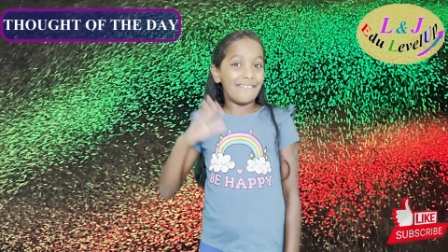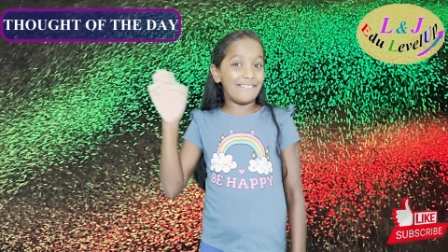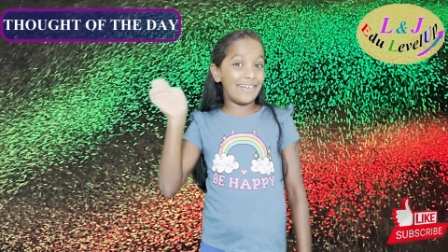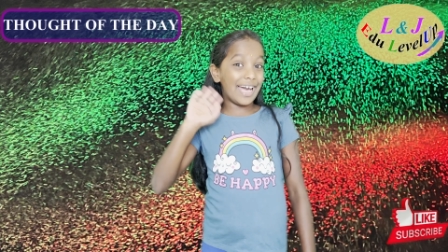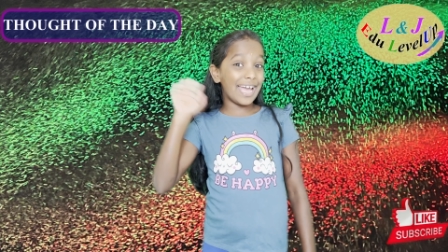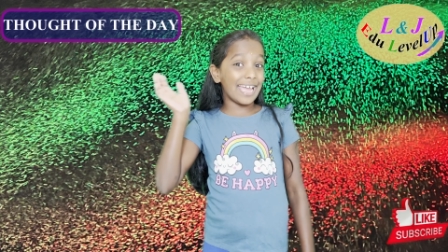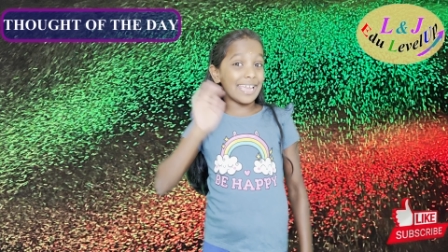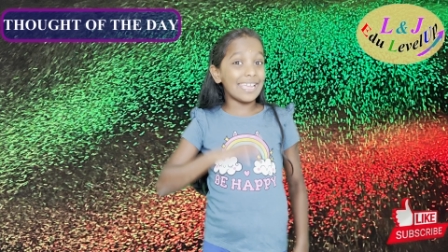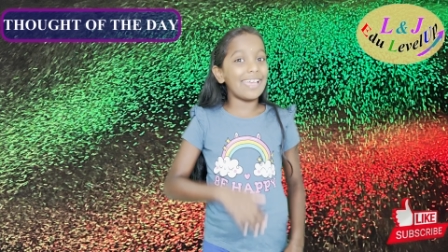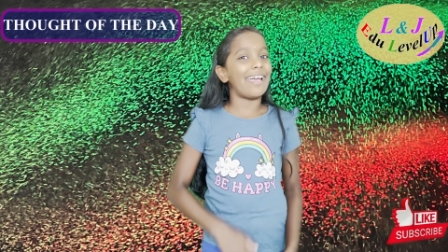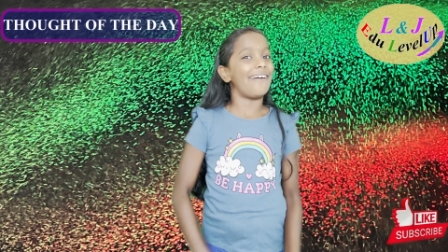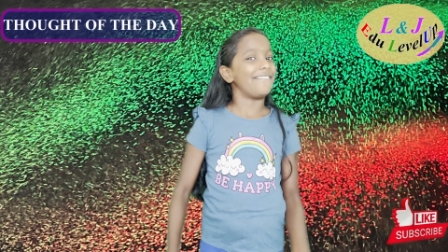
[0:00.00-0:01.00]

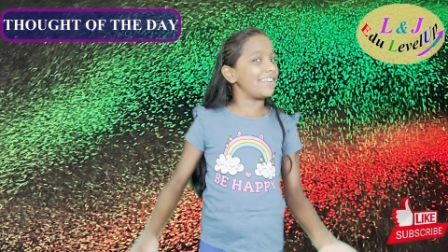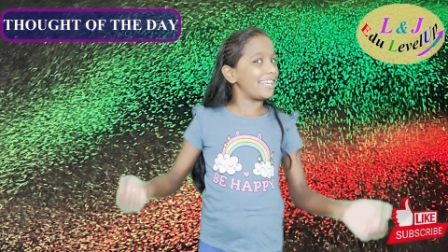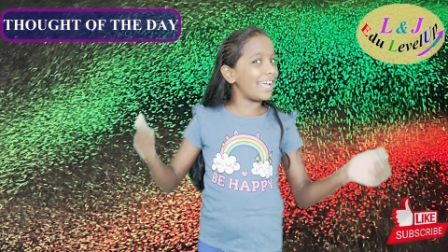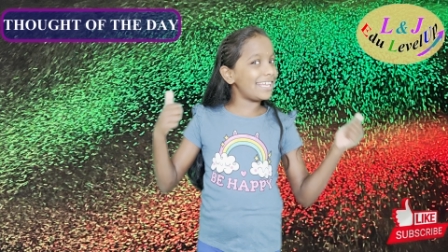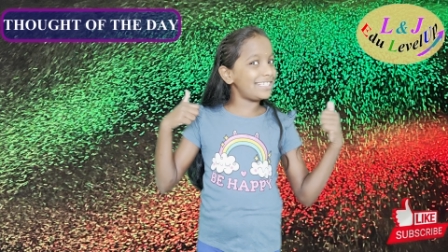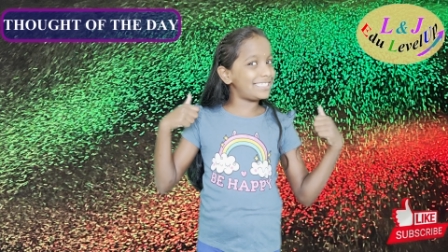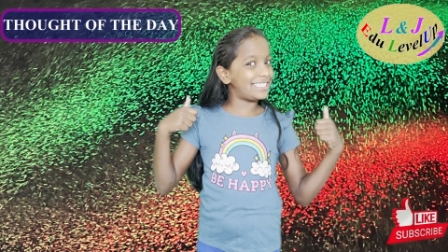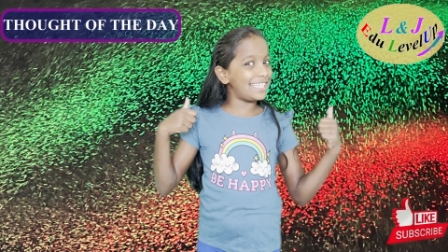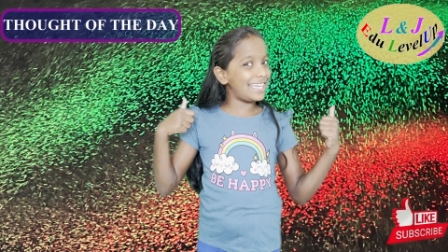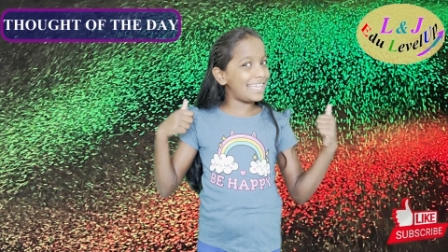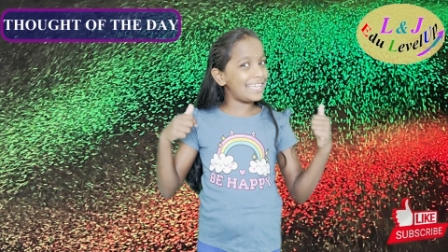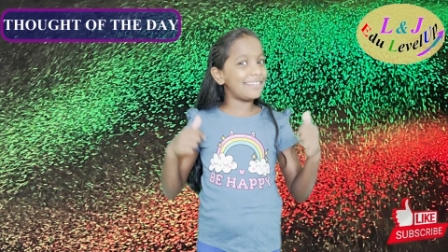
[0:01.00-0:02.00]
Bye. Have a nice
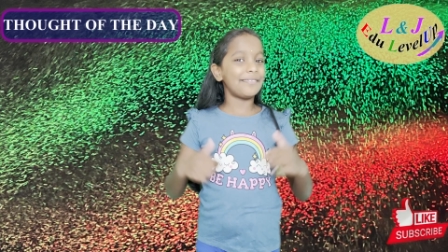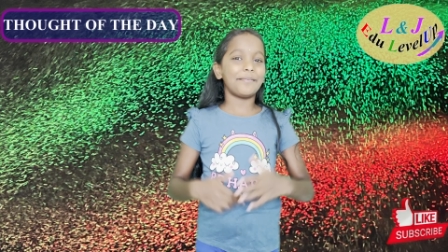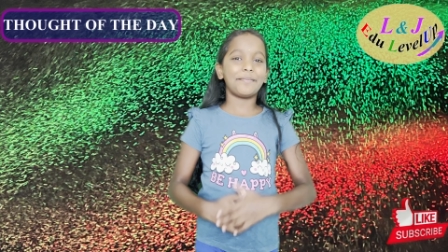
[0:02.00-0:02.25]
day.